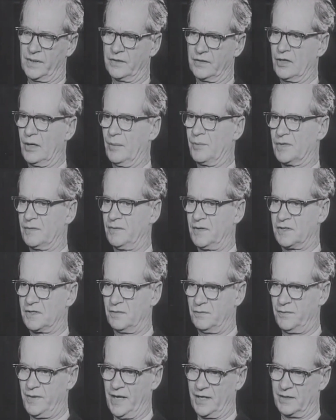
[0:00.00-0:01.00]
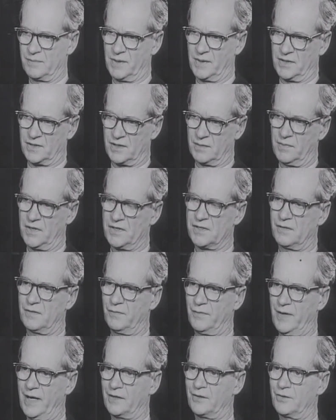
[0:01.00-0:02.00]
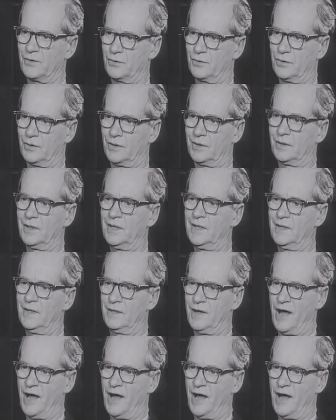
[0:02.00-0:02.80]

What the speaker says: in terms of its effects, because it must affect your